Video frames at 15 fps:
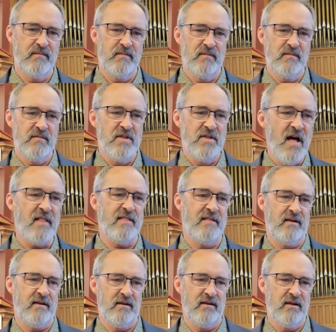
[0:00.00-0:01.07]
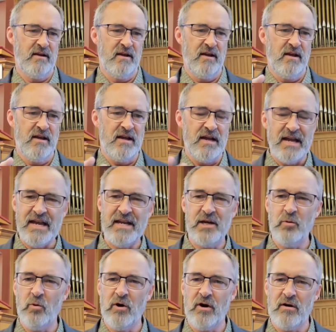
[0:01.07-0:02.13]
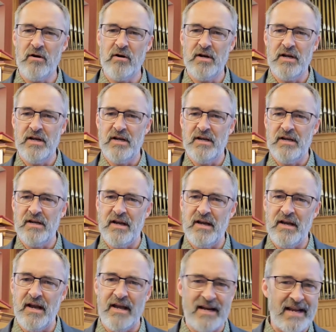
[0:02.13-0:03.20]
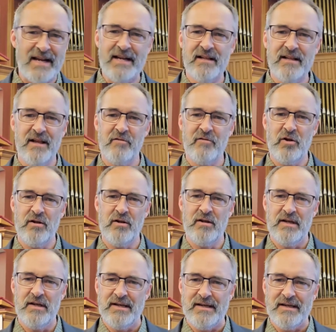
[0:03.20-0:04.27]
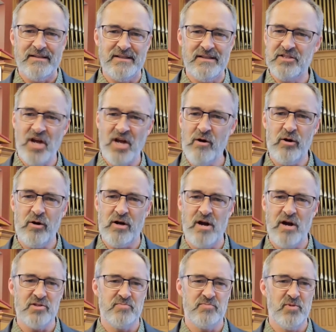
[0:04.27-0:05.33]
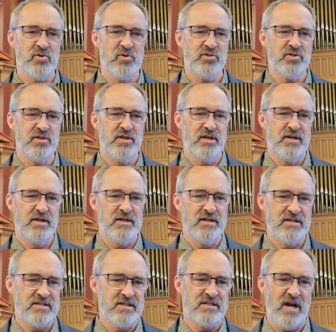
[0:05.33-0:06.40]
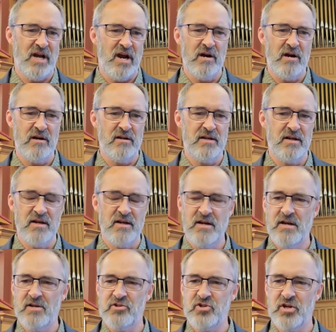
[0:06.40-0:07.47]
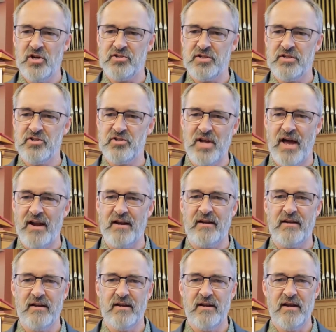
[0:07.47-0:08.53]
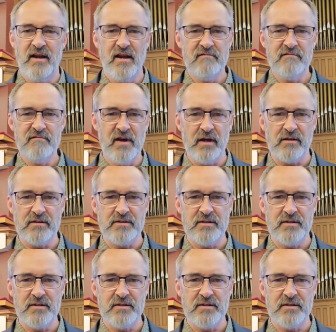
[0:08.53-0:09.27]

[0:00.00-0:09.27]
Nothing anywhere at any level in the entire cosmos is entirely just static and fixed.